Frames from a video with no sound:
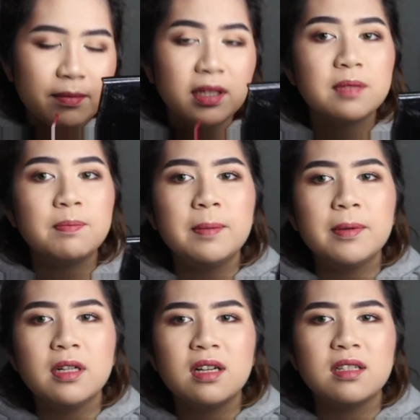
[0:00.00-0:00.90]
Because
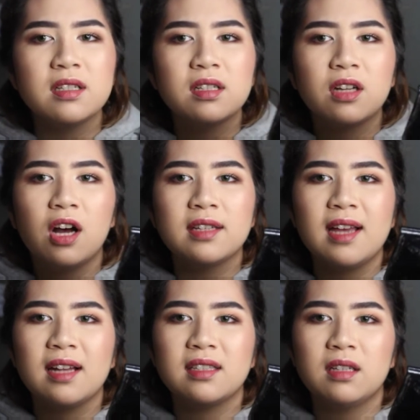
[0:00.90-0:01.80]
people are still
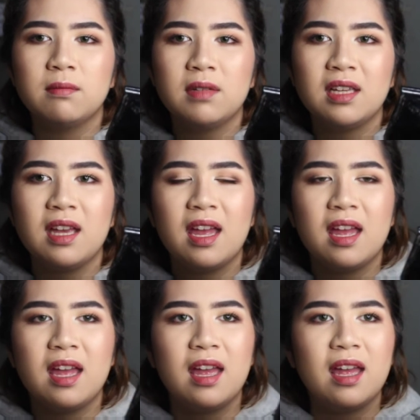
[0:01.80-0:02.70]
contacting me
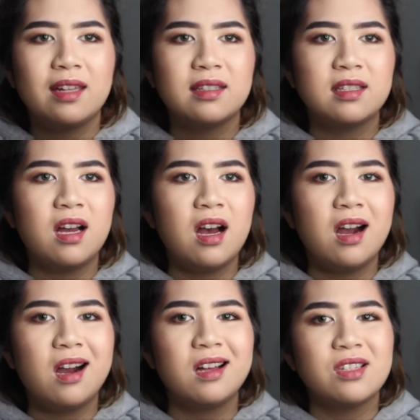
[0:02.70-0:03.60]
and
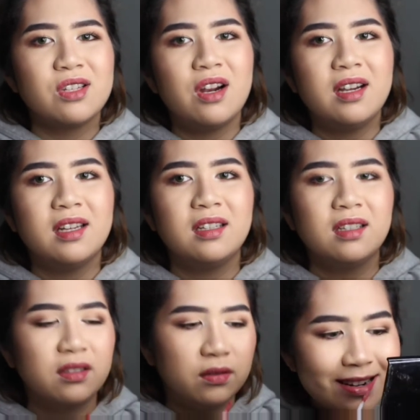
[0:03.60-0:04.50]
sorry.
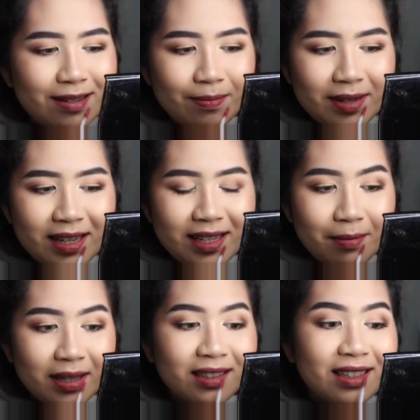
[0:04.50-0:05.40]
Ang bilis
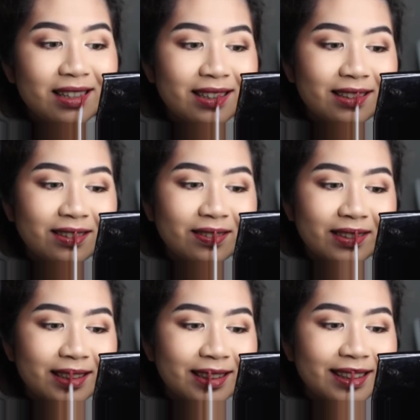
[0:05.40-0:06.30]
niya mag-dry. Oh
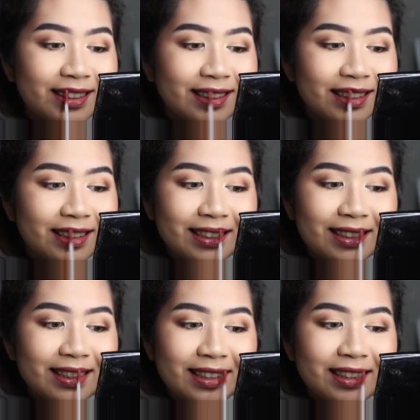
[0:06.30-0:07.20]
my god. Teka
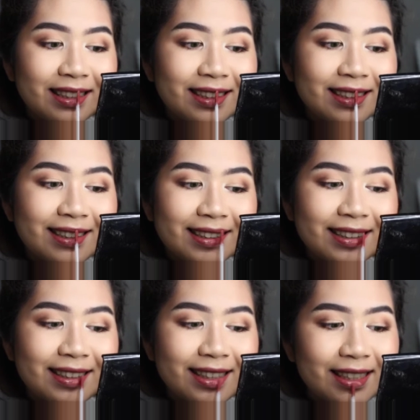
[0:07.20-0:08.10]
lang.
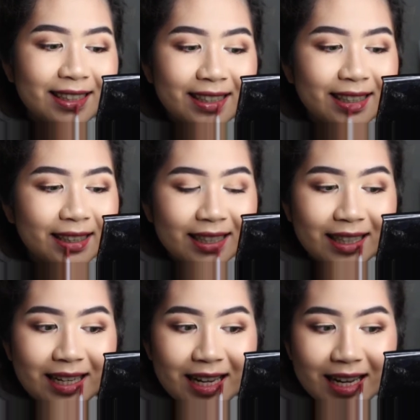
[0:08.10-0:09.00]

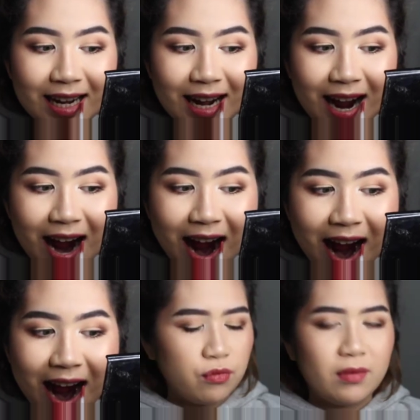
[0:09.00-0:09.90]
Teka lang.
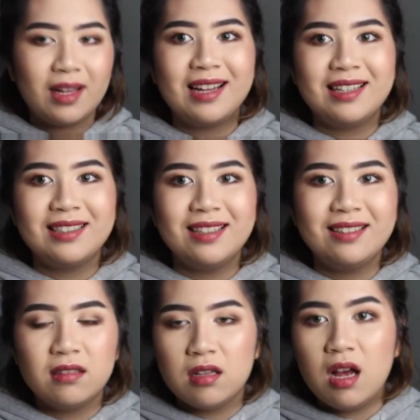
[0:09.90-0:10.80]

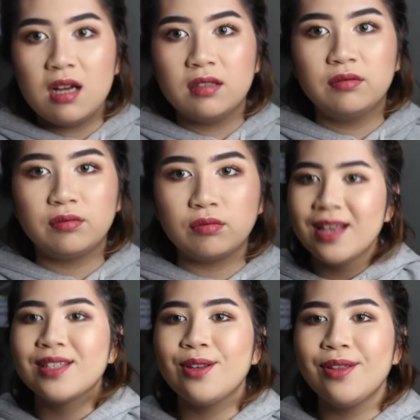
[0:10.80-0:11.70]
Ayan na.
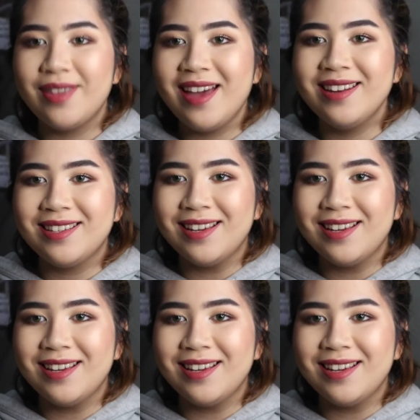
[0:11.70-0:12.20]
So that is